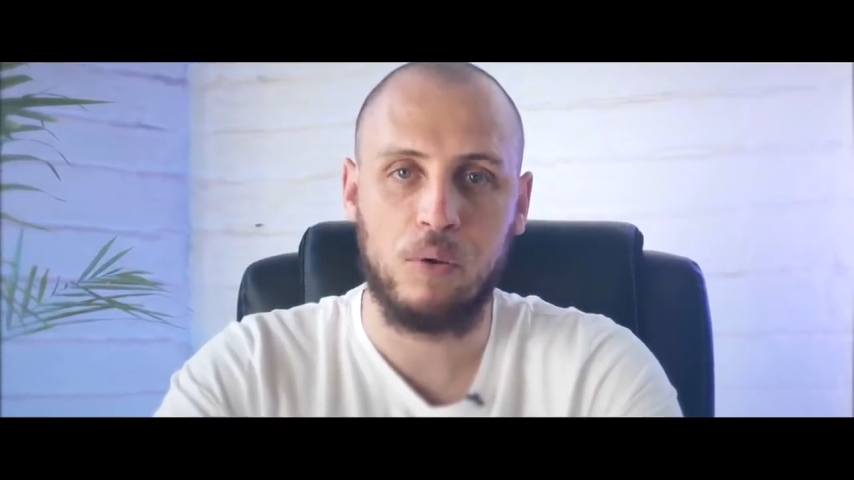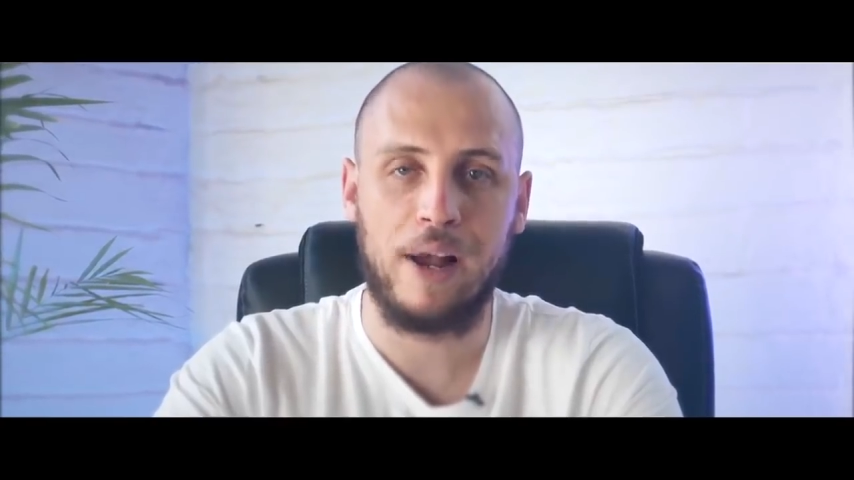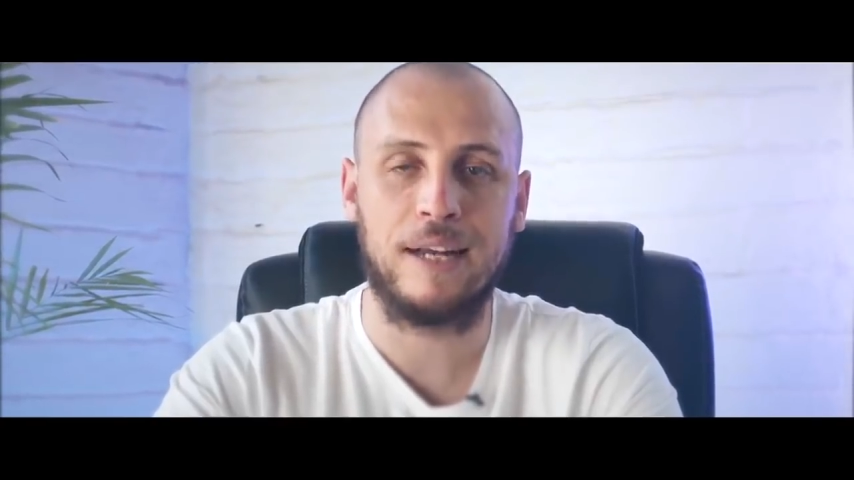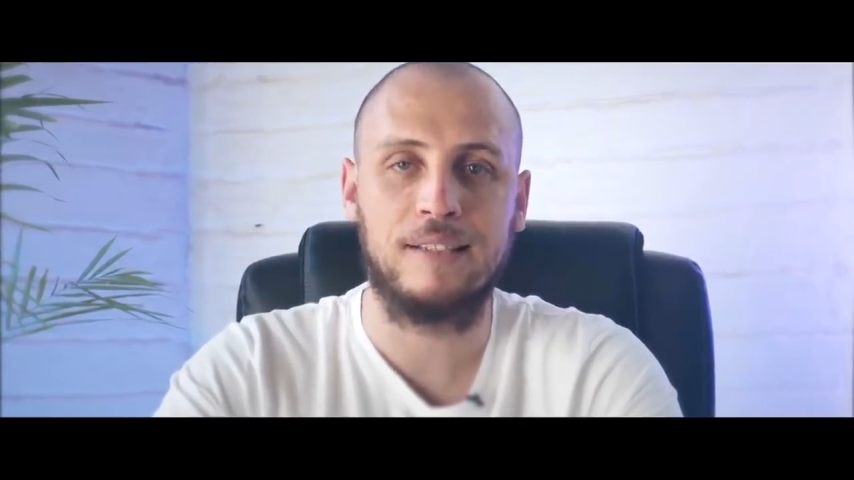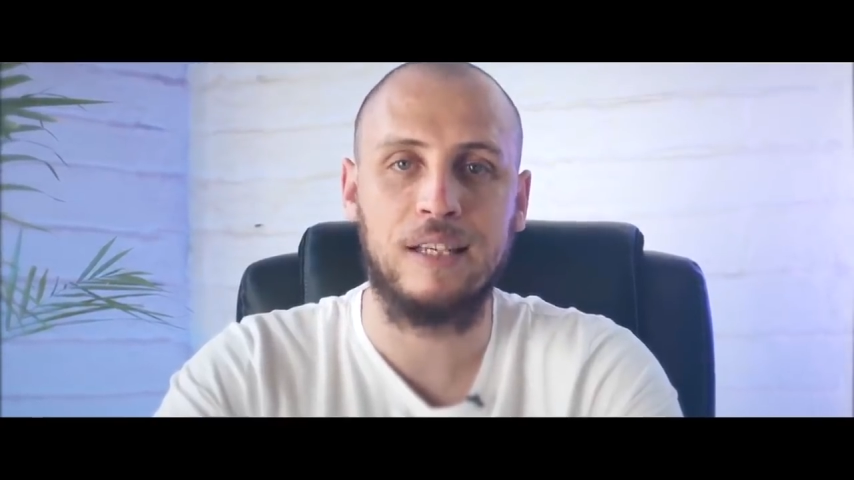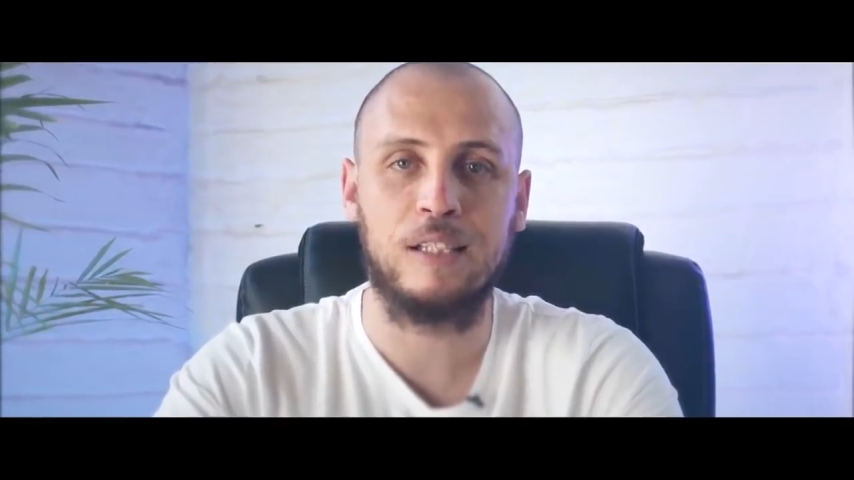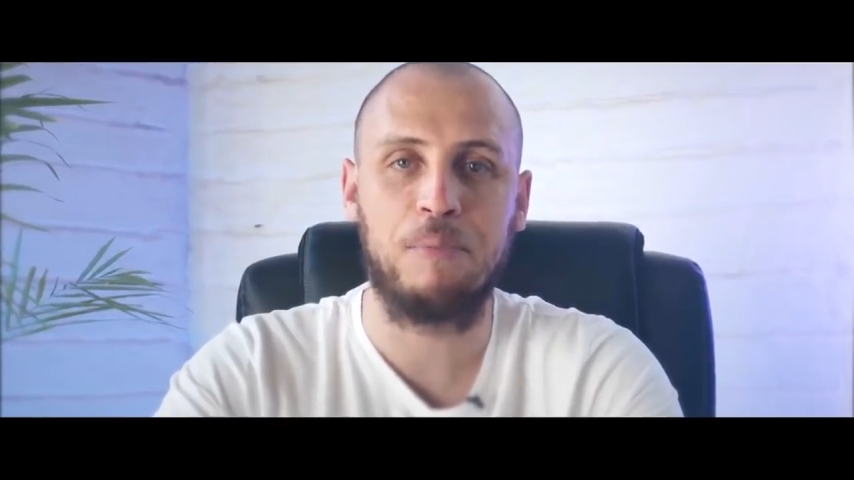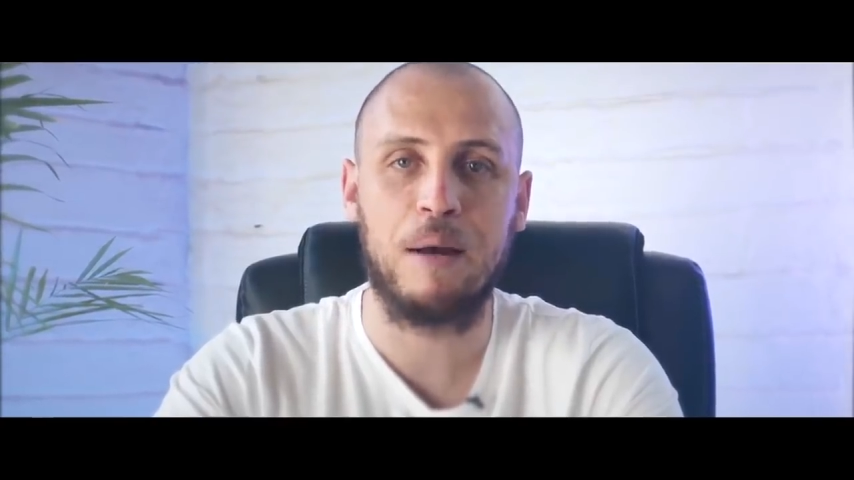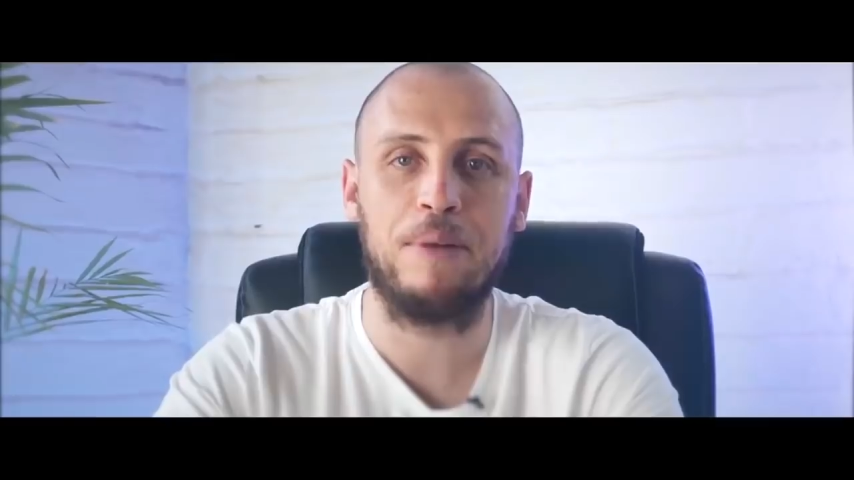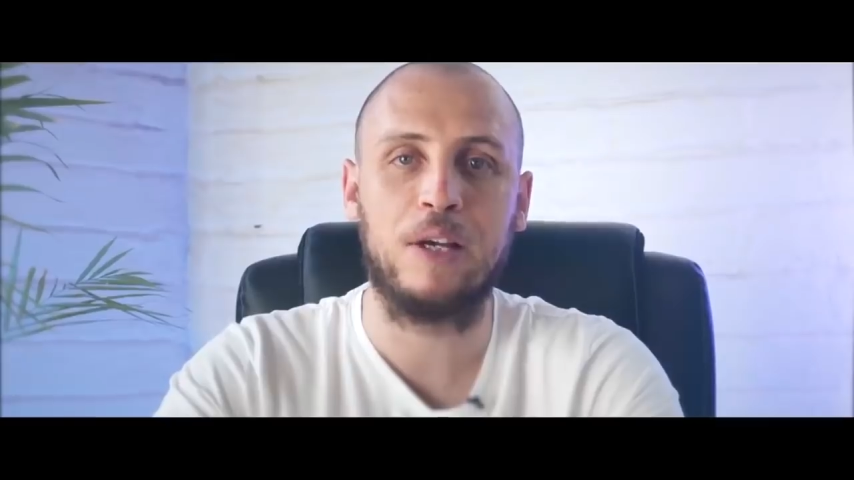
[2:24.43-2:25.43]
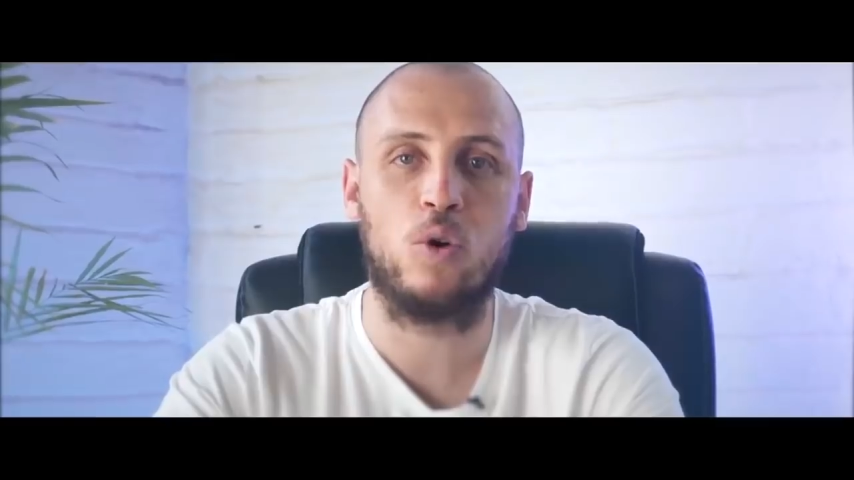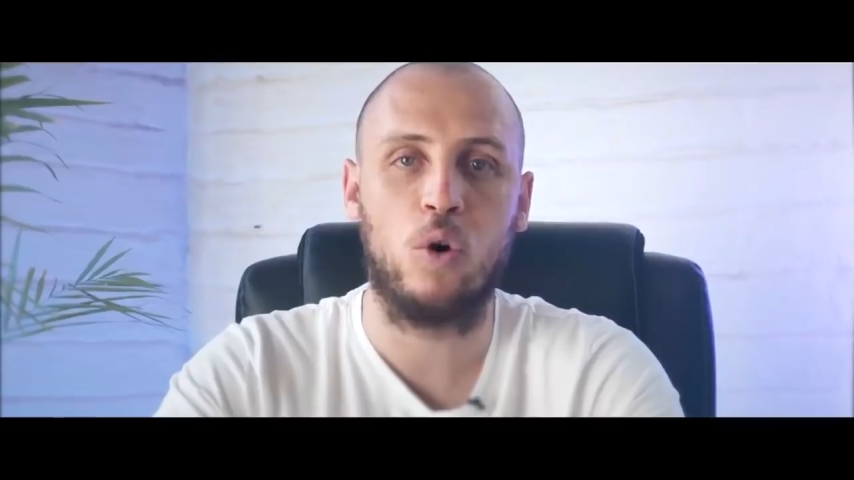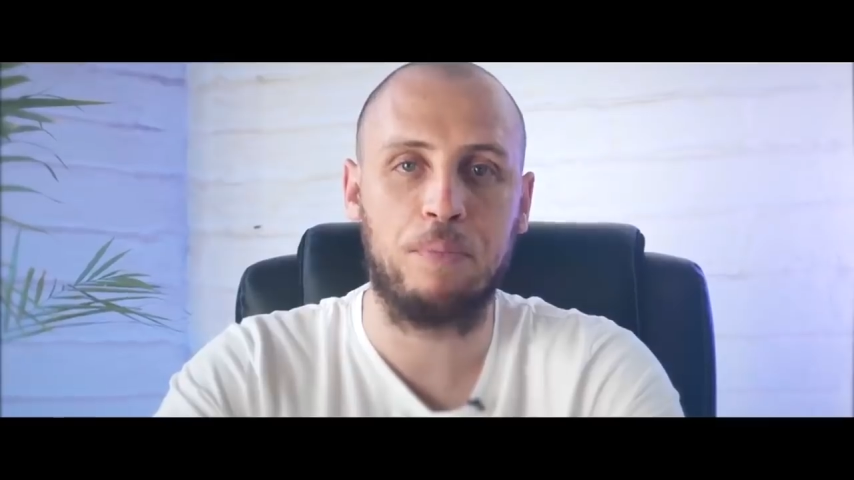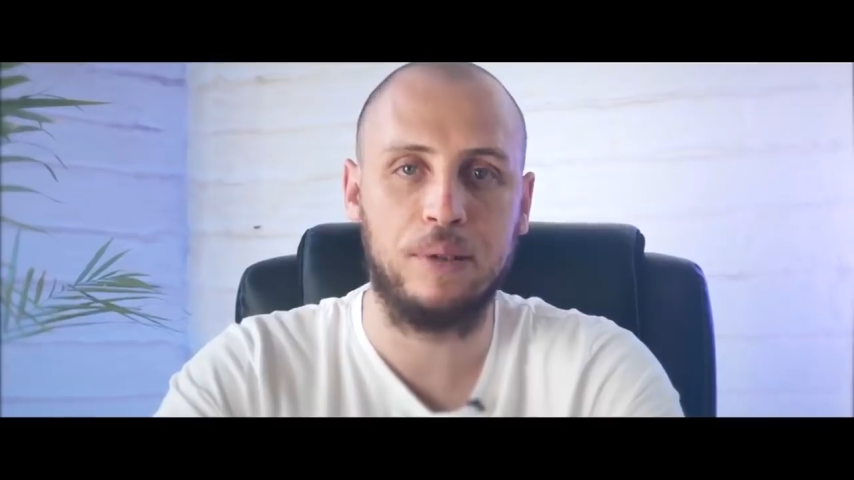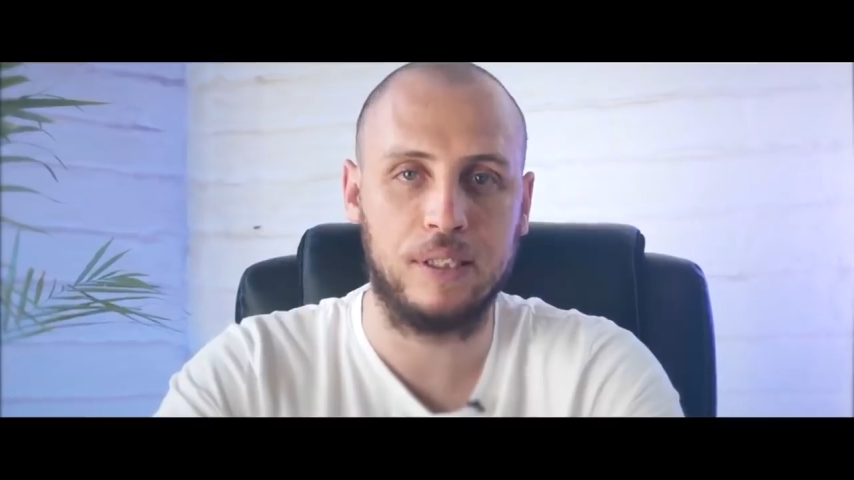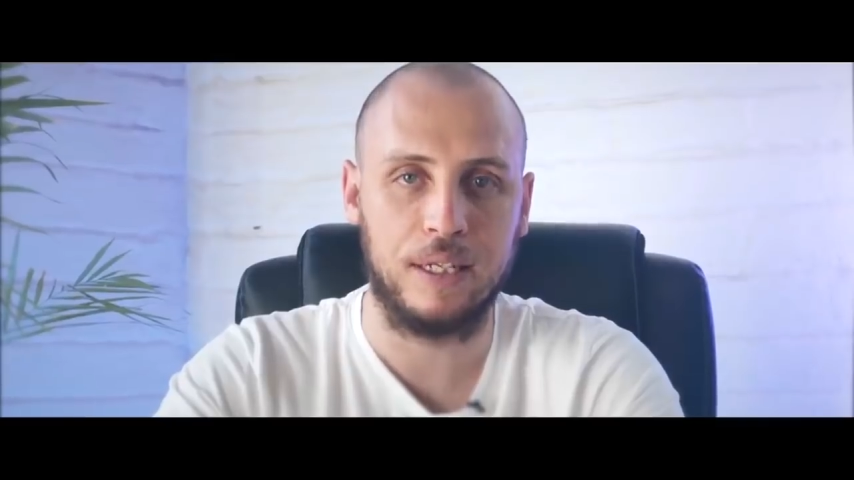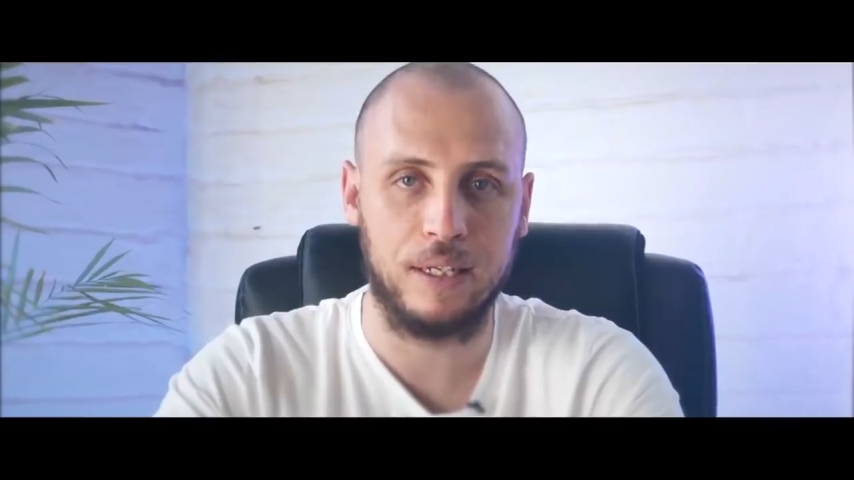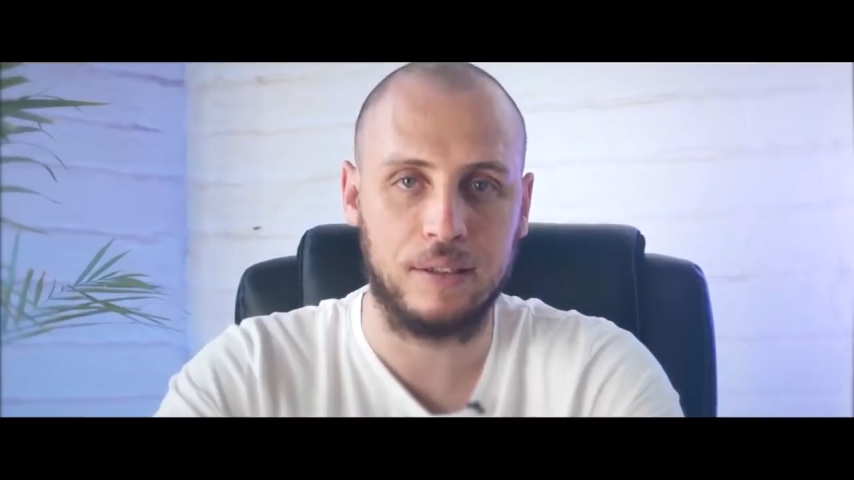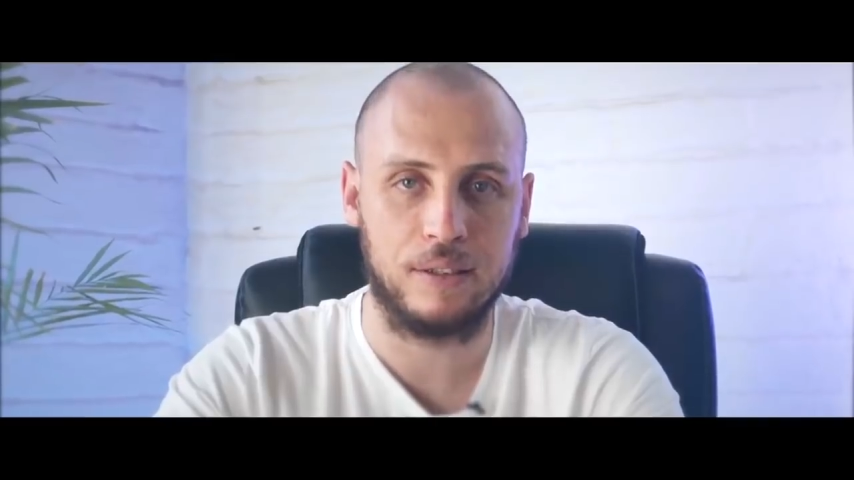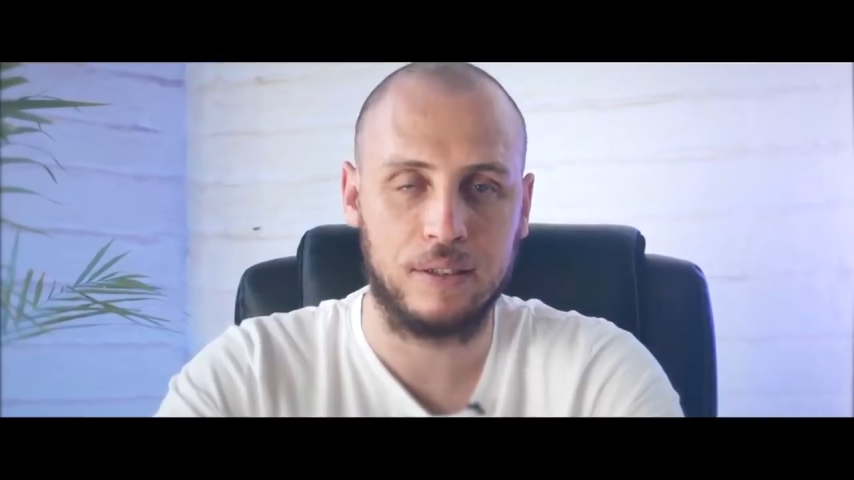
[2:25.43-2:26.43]
will access public court
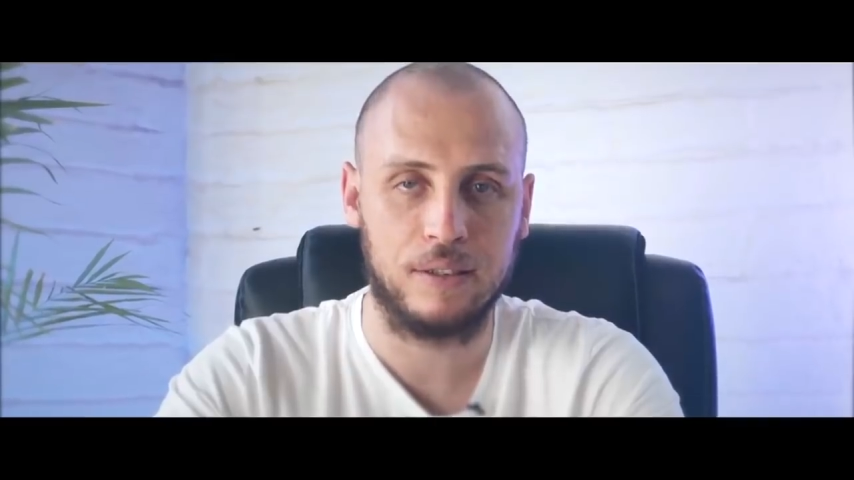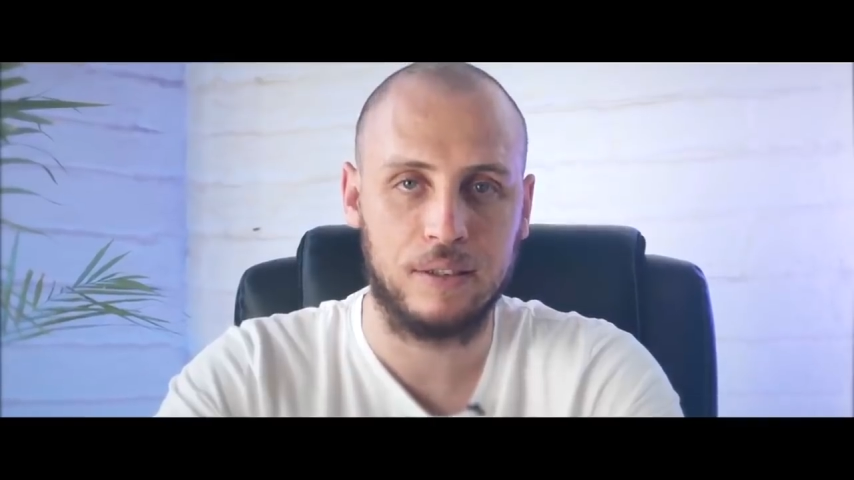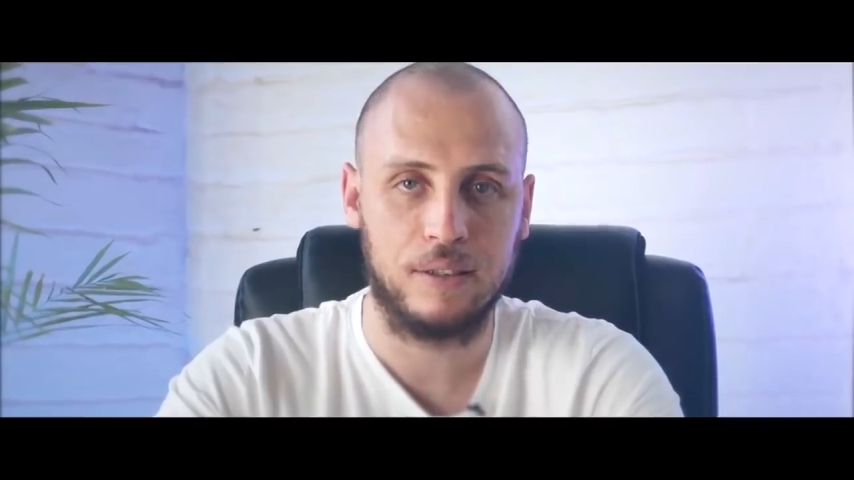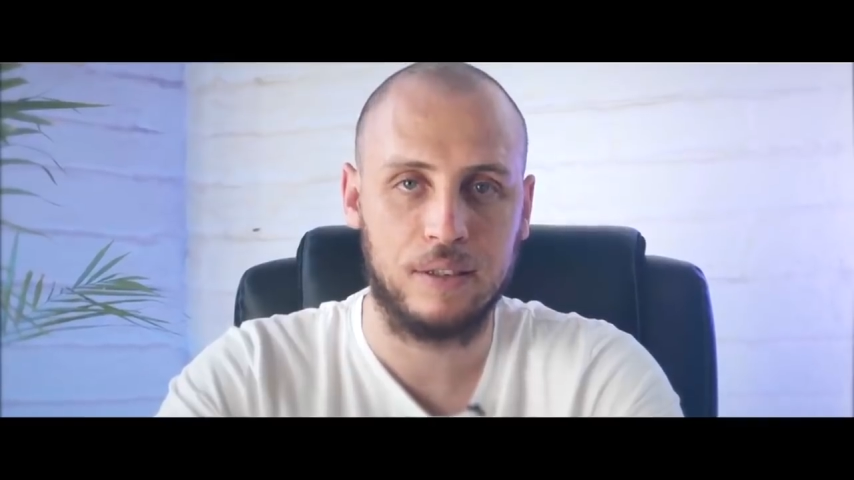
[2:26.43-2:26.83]
proceedings